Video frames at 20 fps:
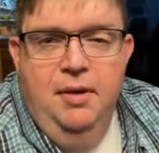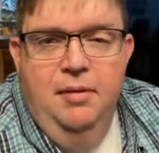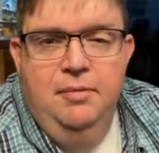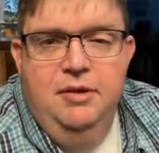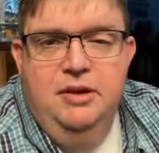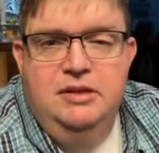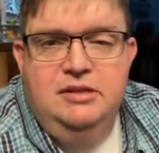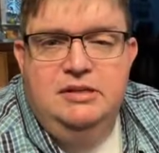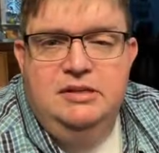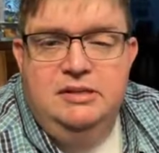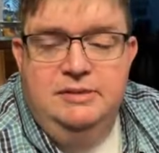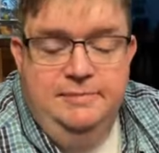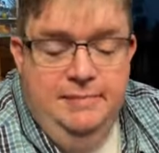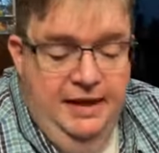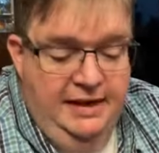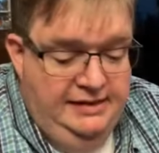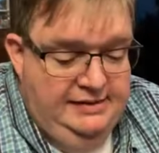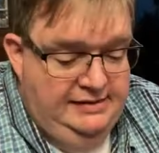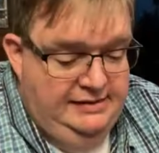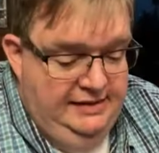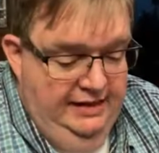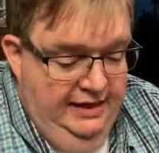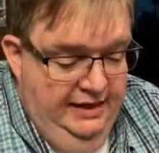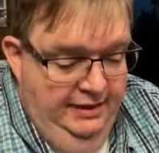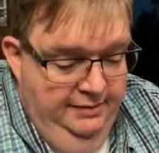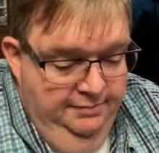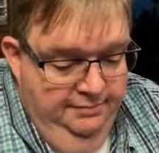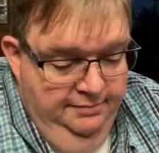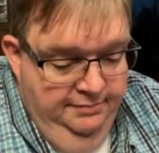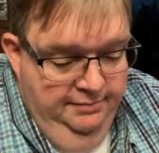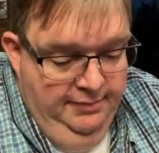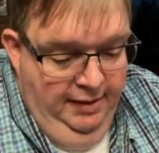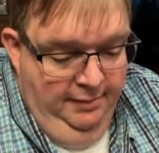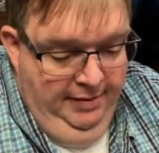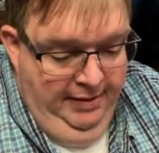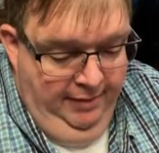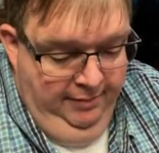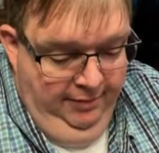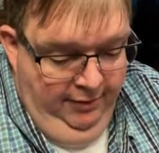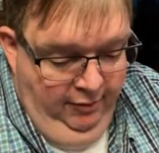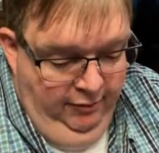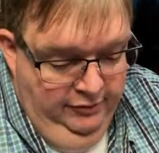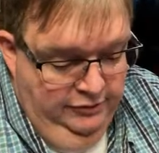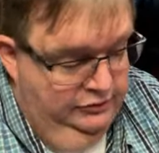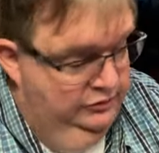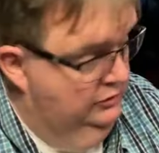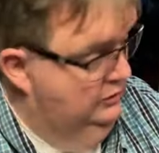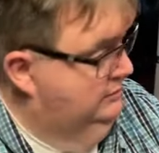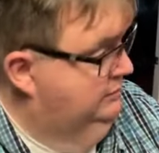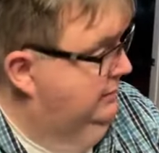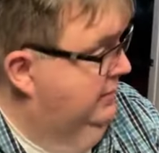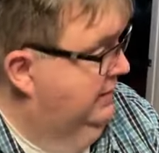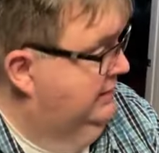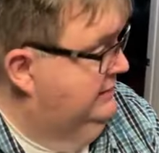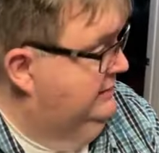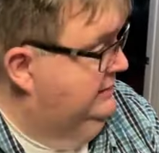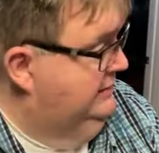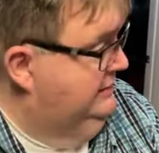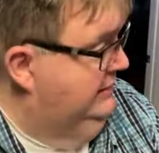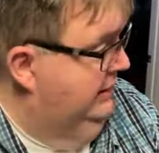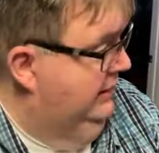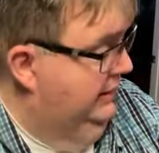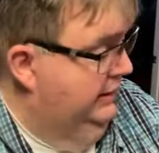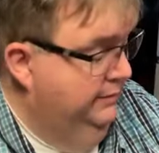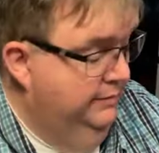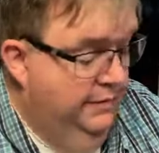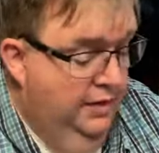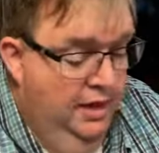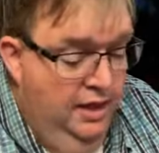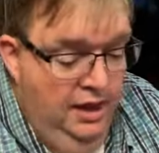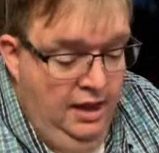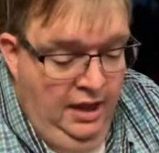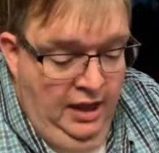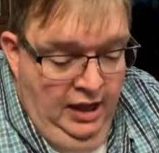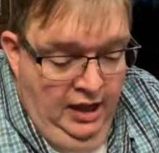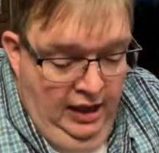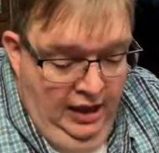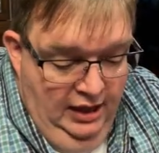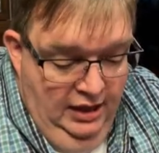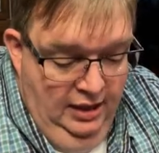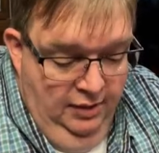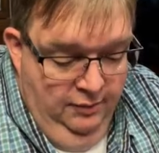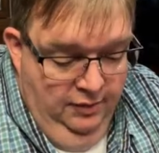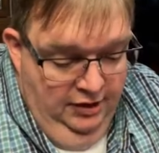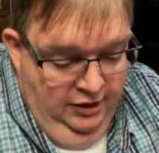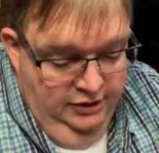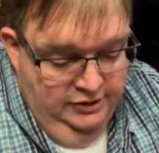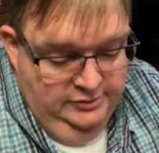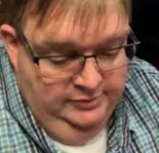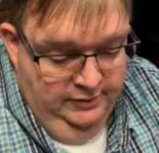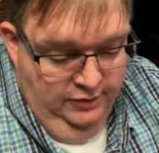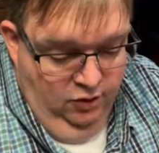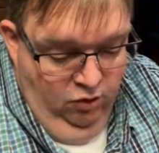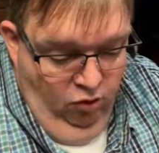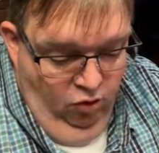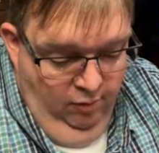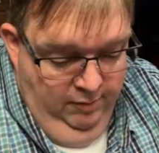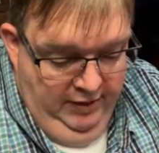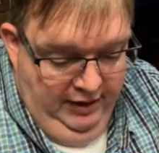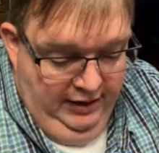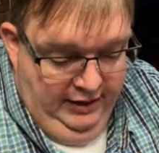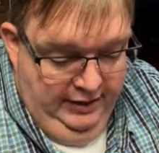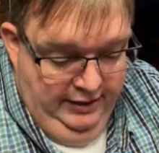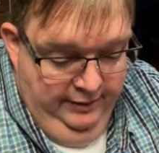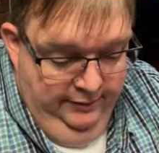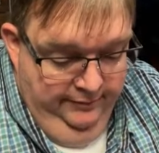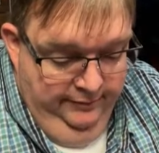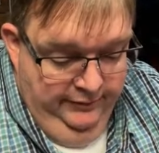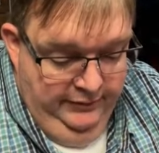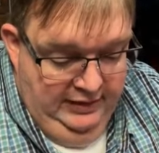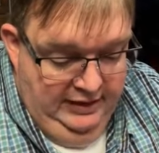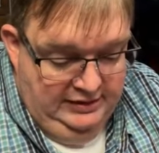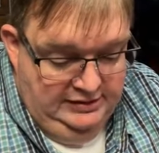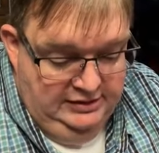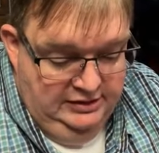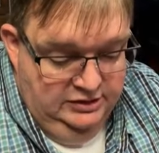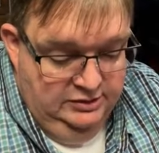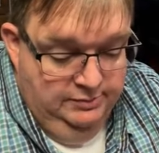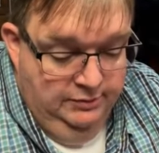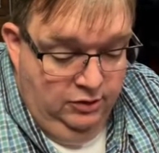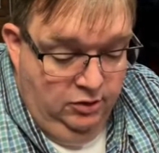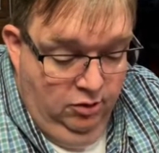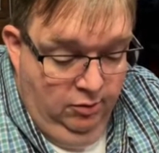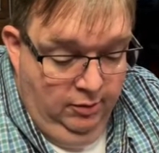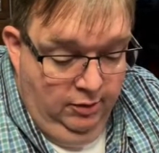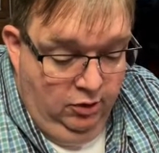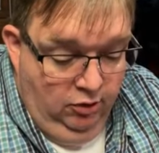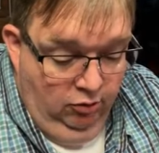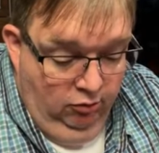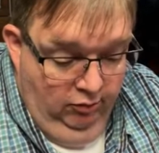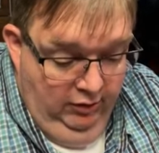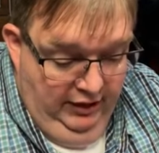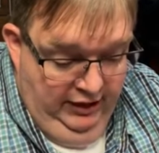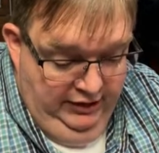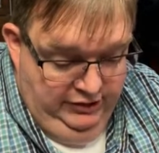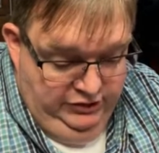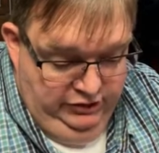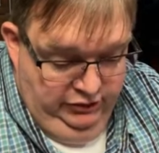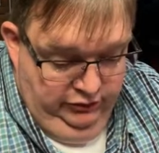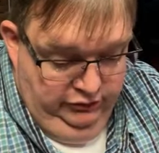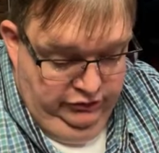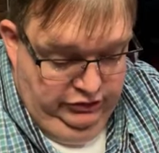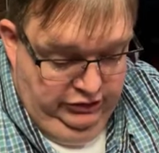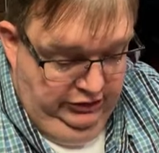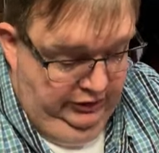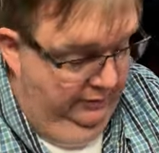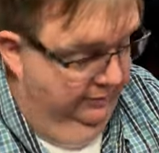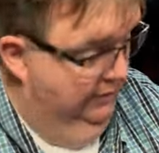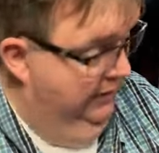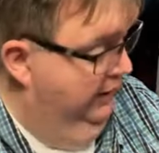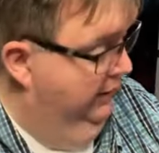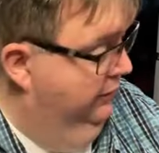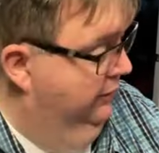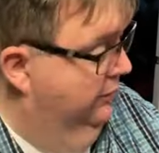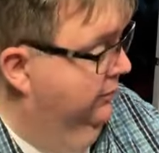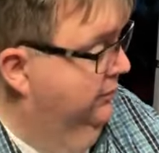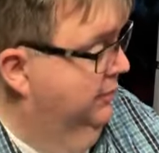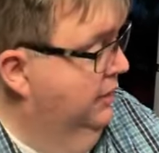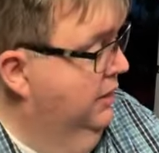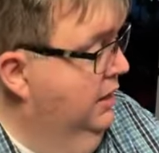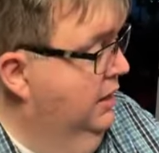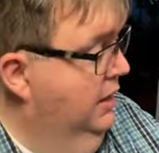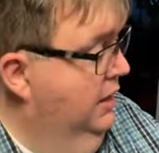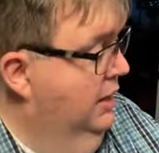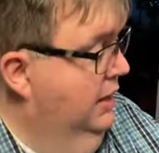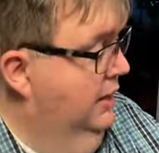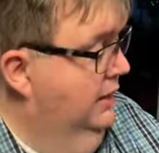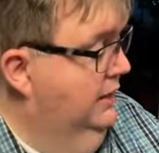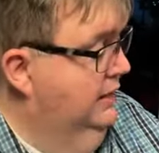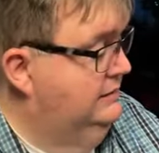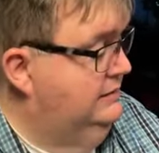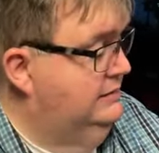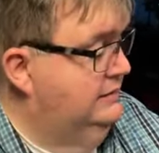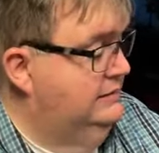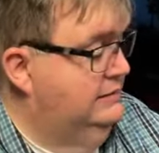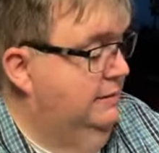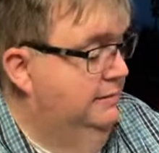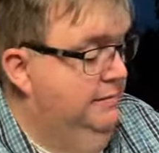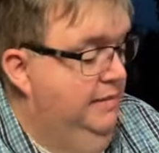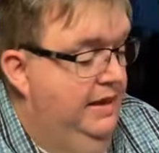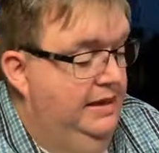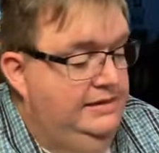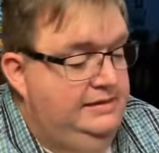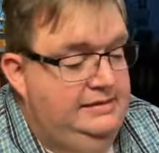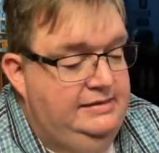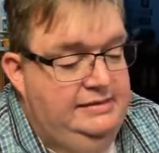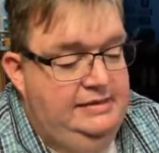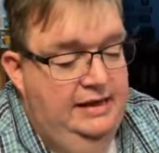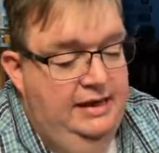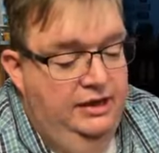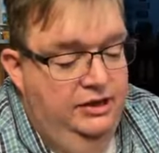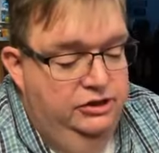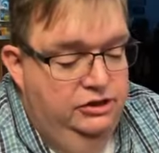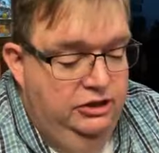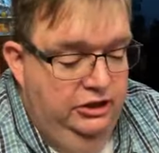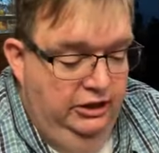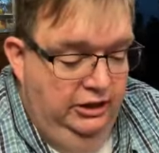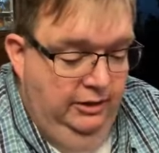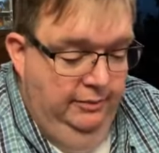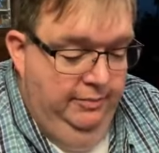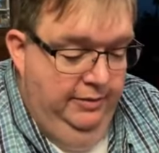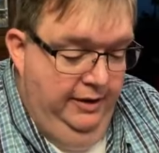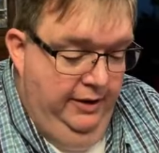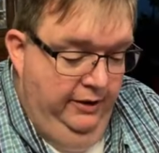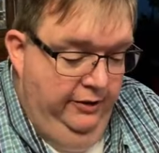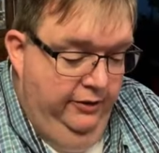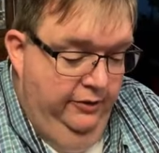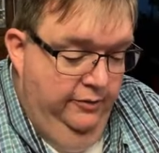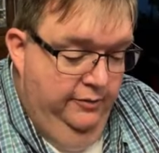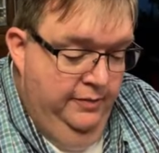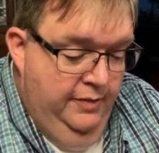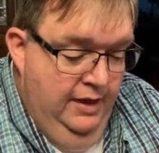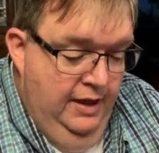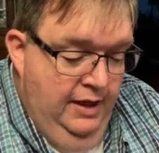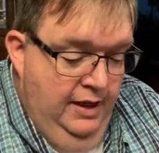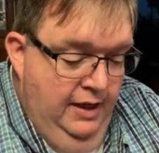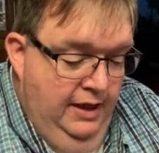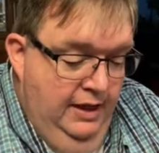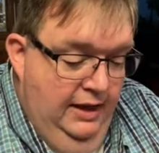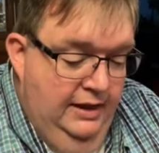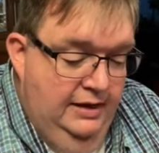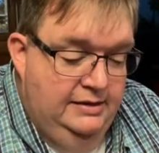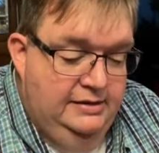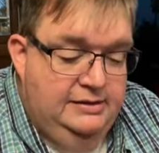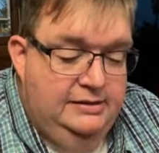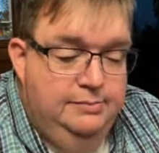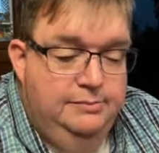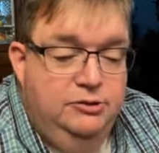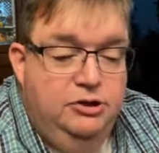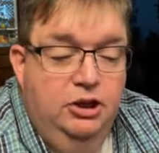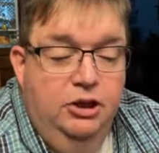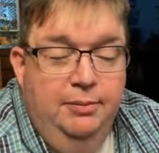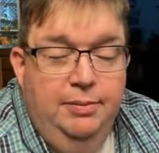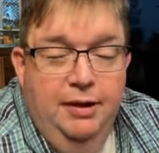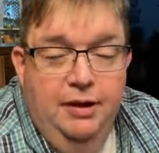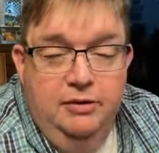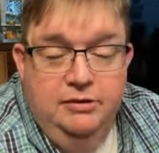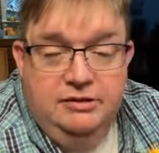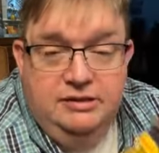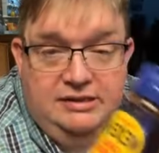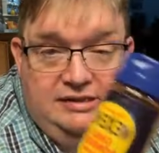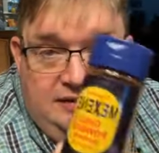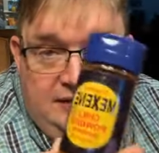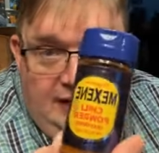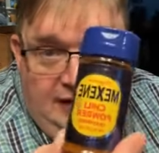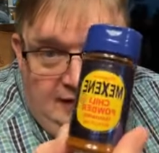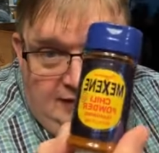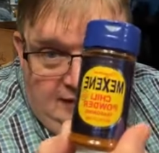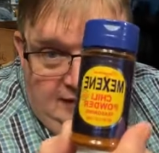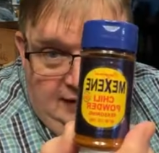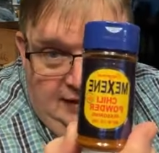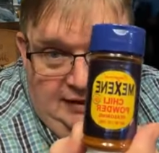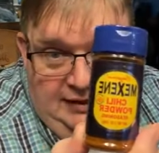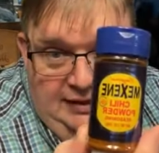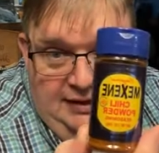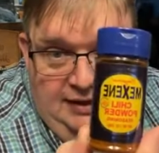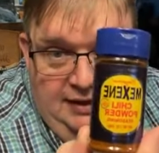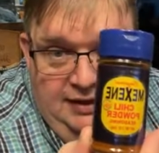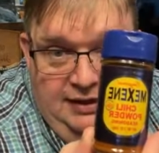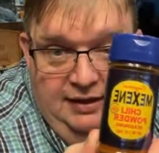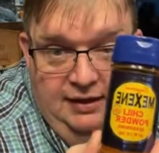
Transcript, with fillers: Mama uses Mexene. My papa always used Mexene. And then we use McCormick. This is McCormick original chili powder. And this is the Mexene chili powder and chili powder seasoning.